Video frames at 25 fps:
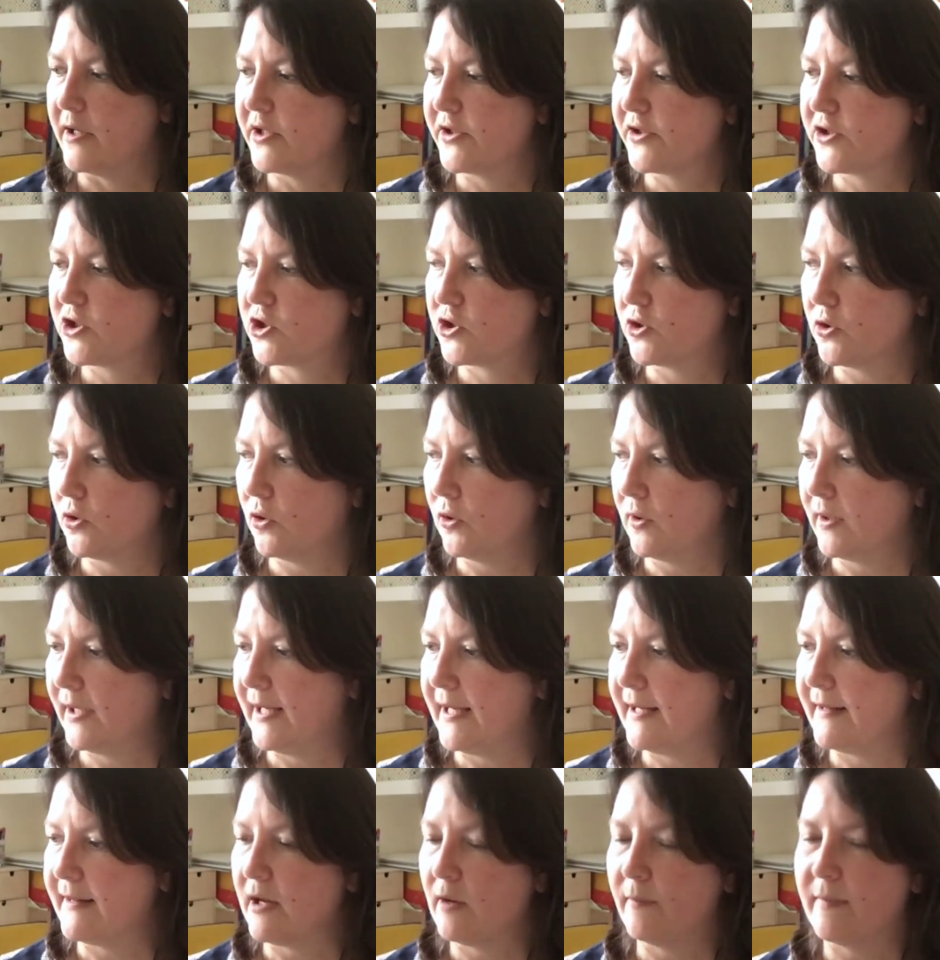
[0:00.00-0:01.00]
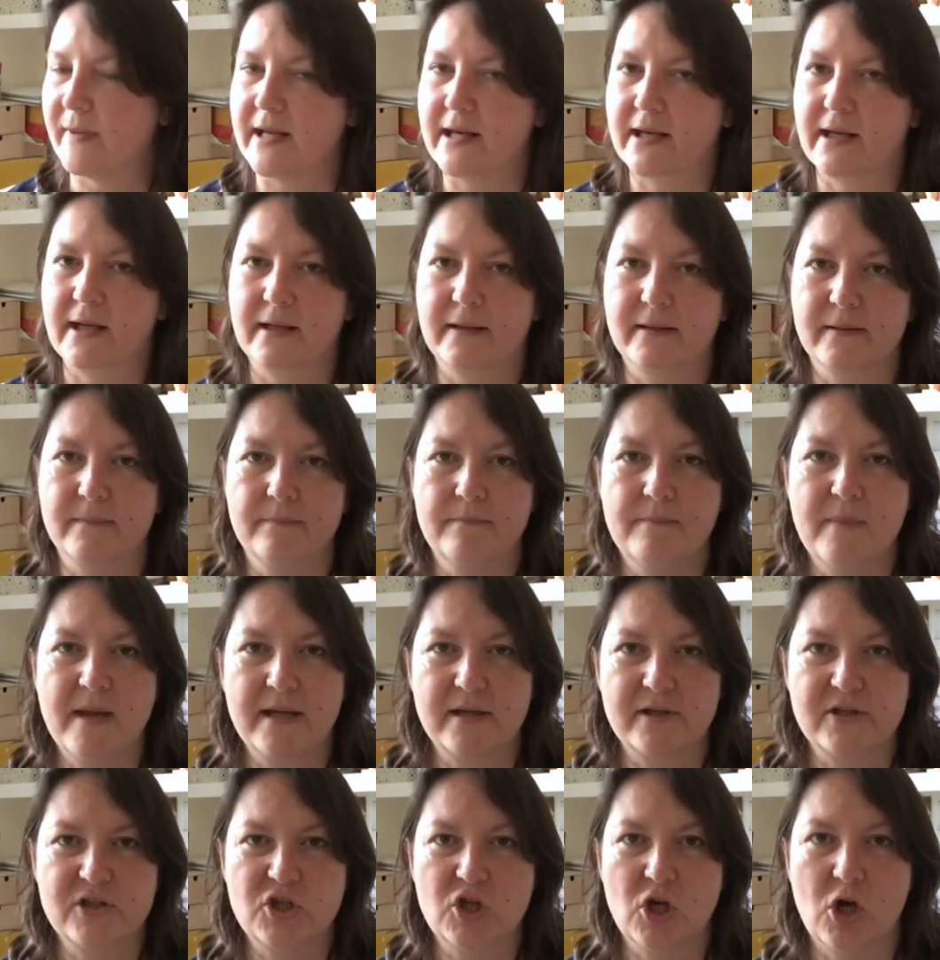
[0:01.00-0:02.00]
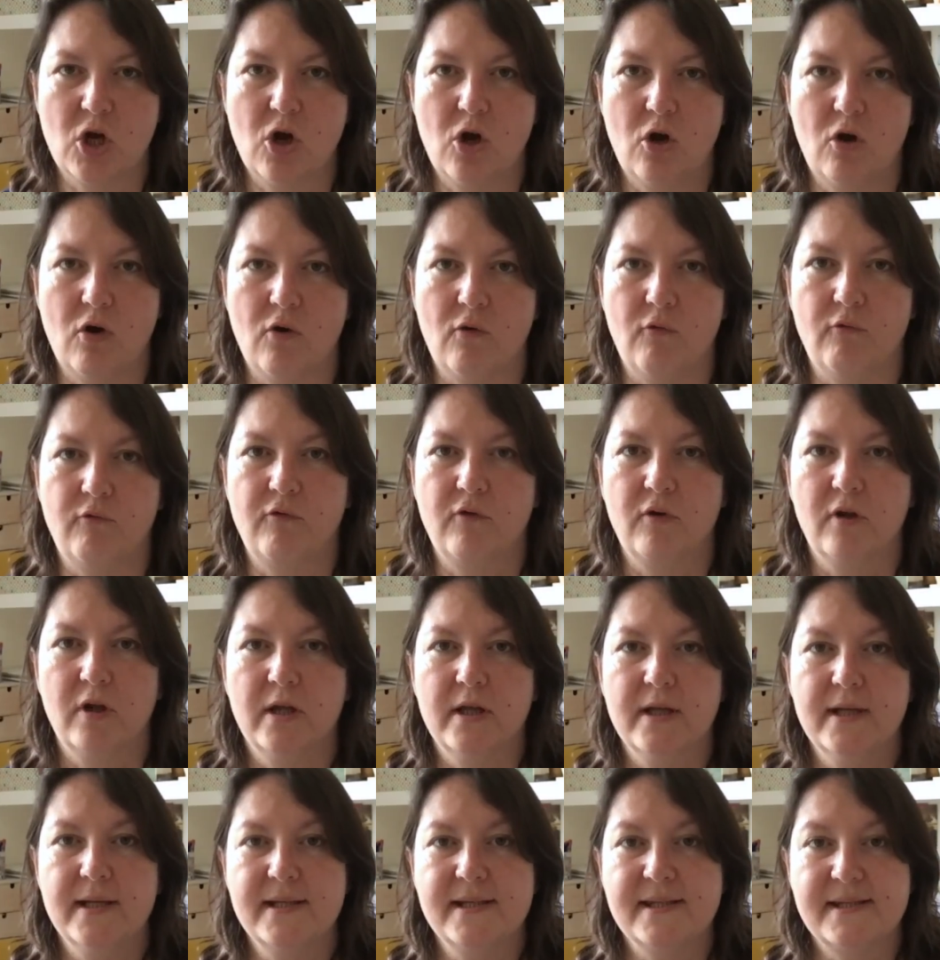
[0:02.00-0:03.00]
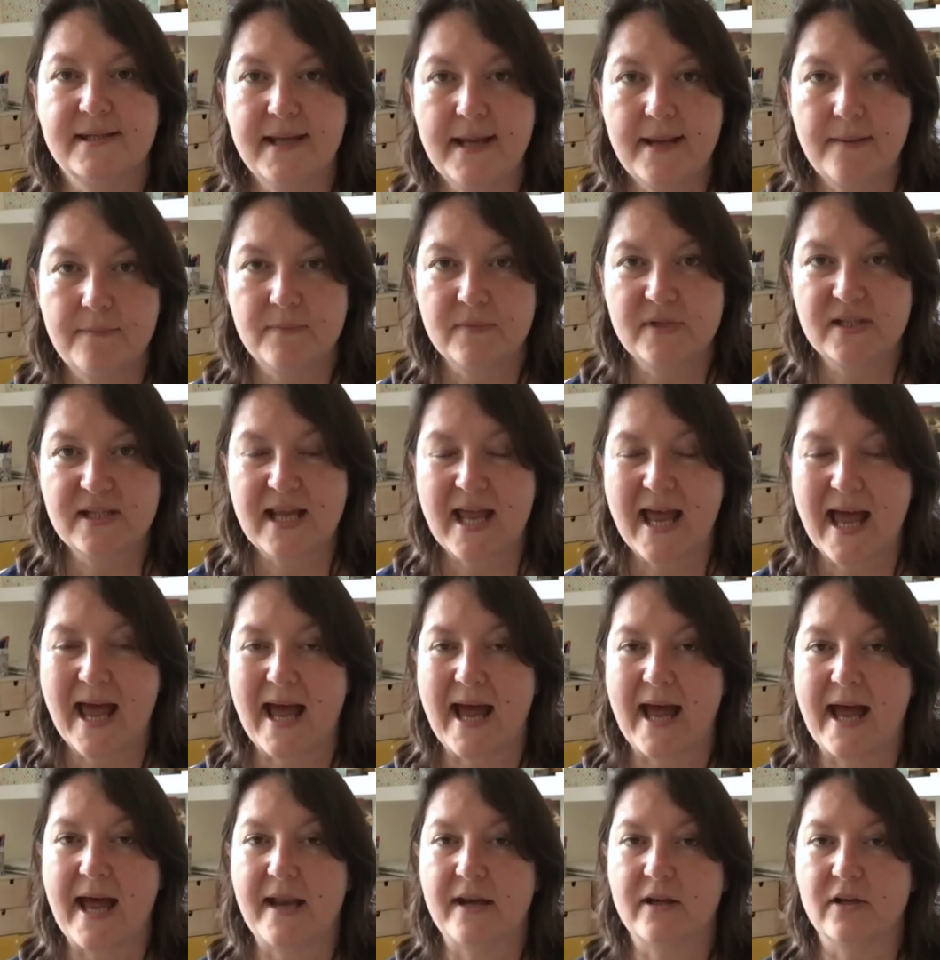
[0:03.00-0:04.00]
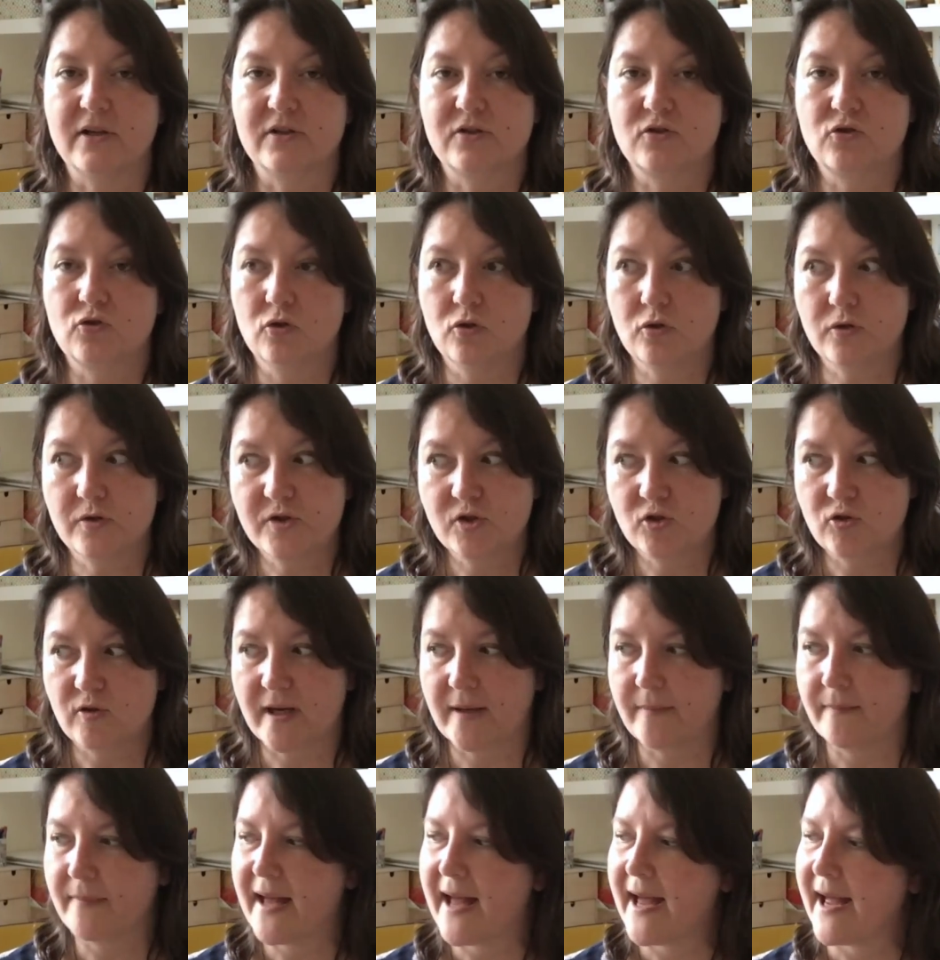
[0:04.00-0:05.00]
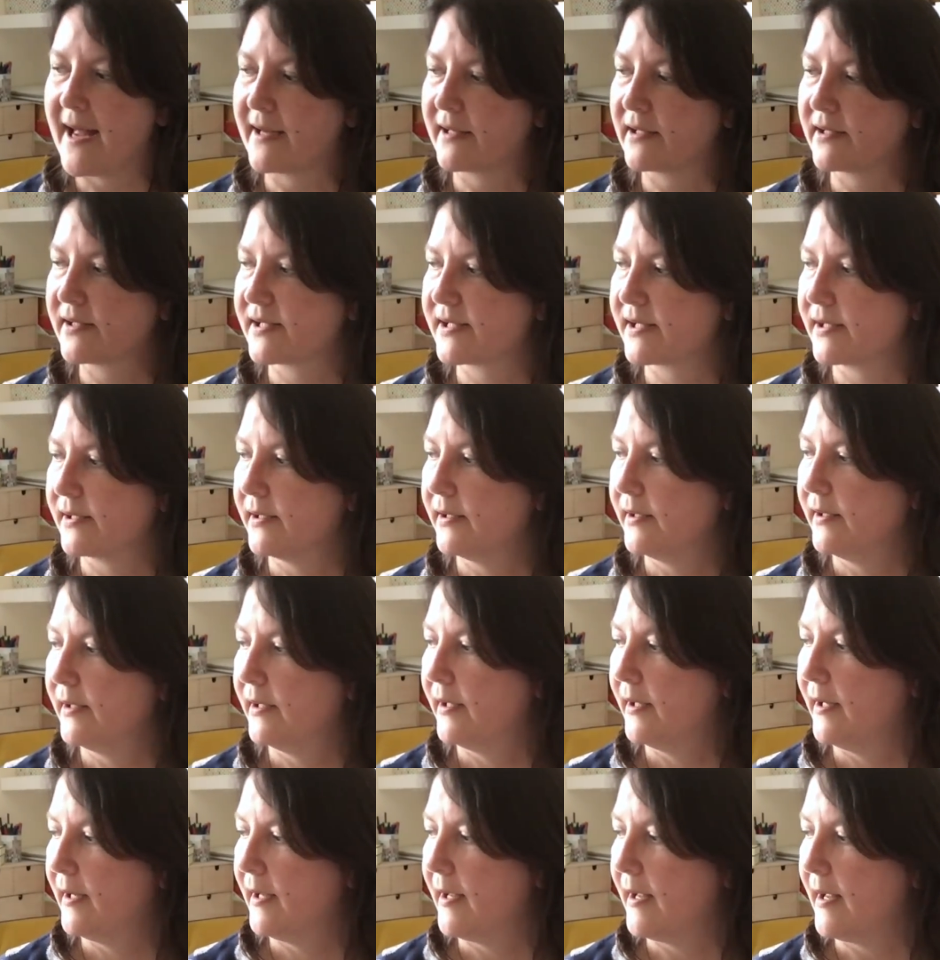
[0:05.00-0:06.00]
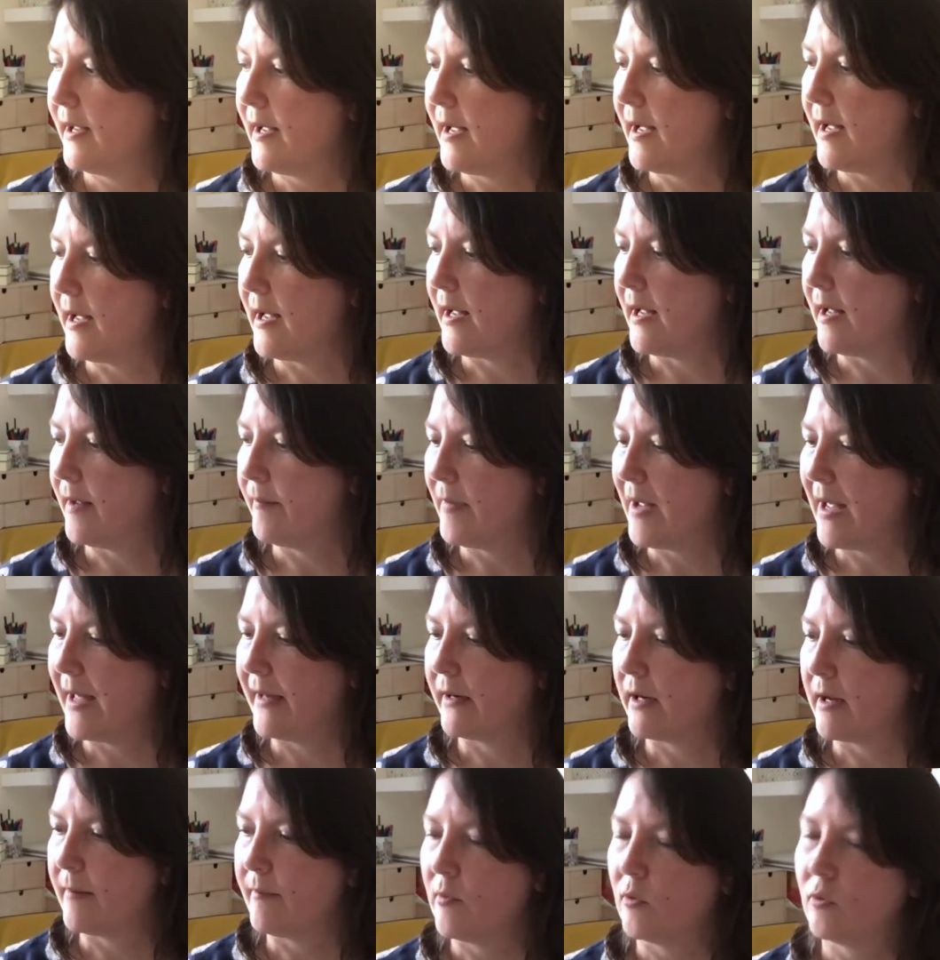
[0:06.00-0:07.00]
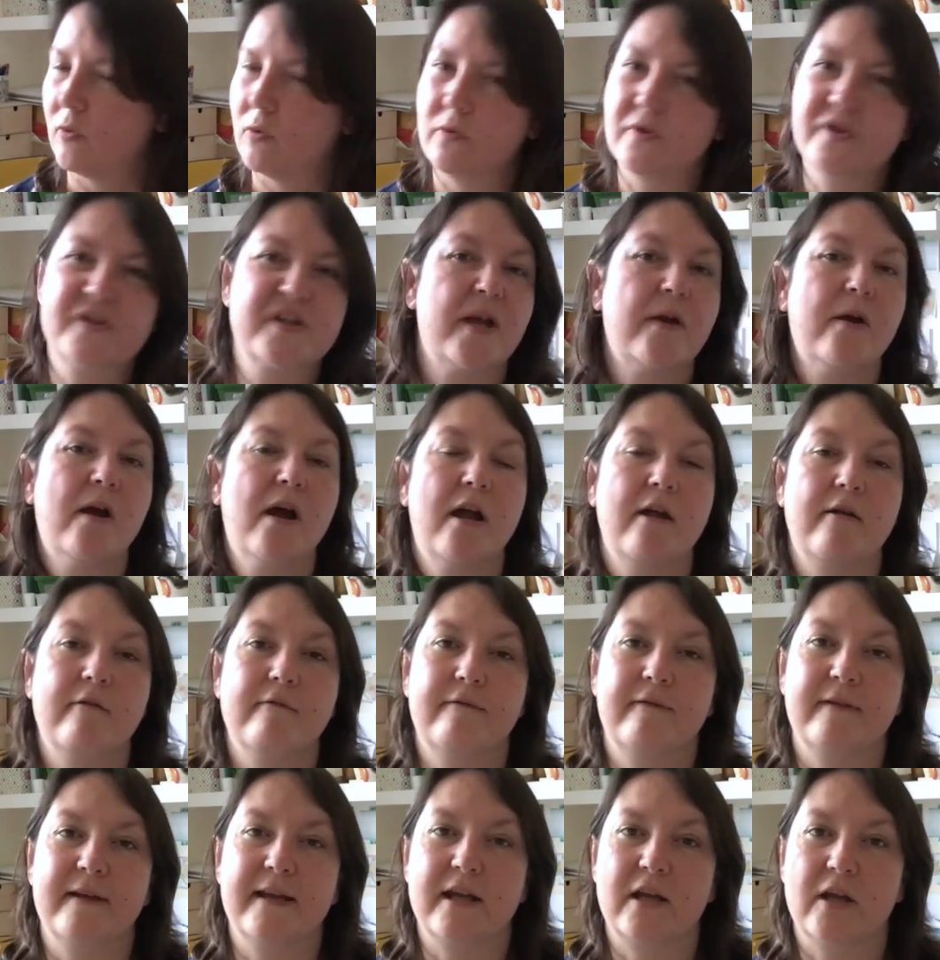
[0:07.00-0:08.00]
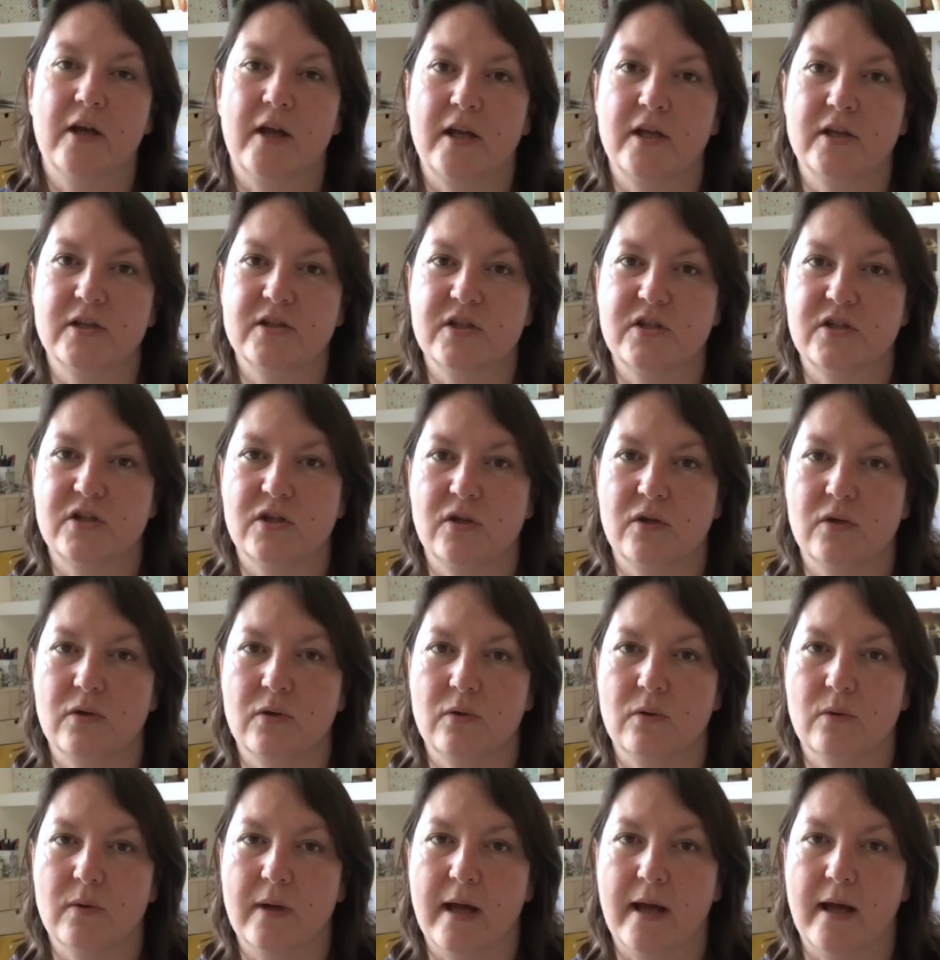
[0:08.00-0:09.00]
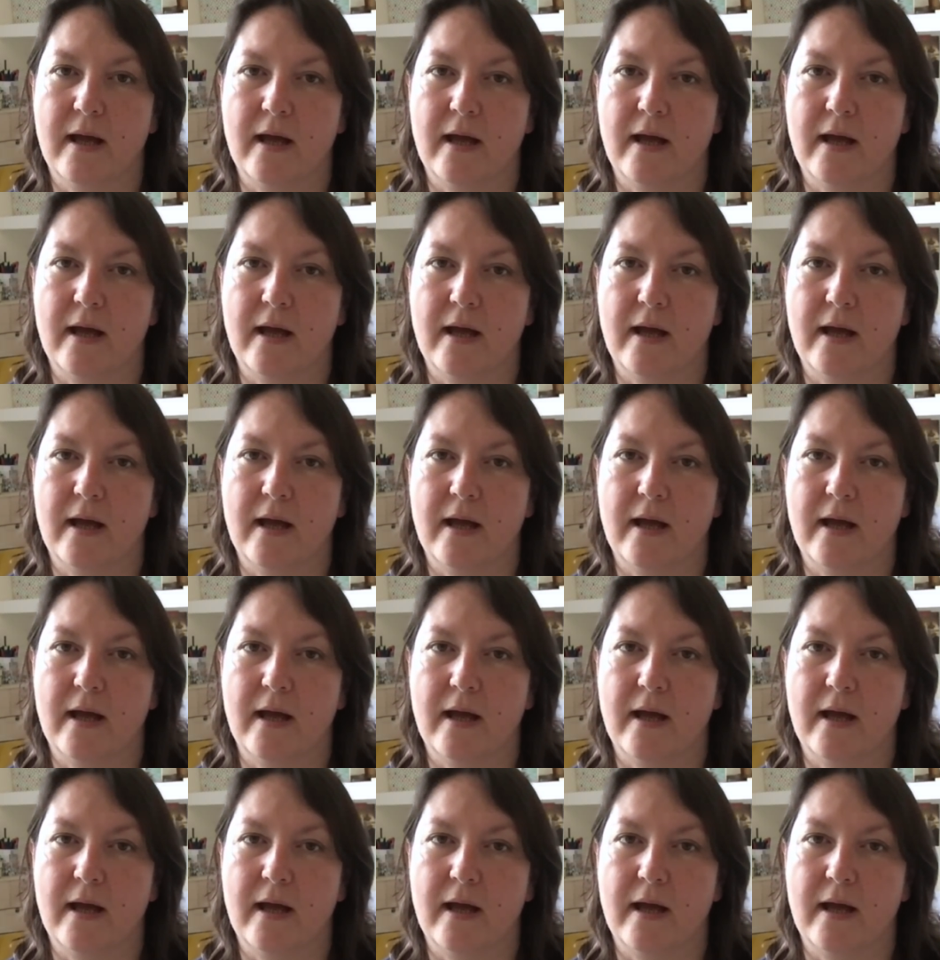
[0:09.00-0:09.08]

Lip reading: Shortly there'll be a mixture of zipped and drawstring bags, and I'm also hopefully going to do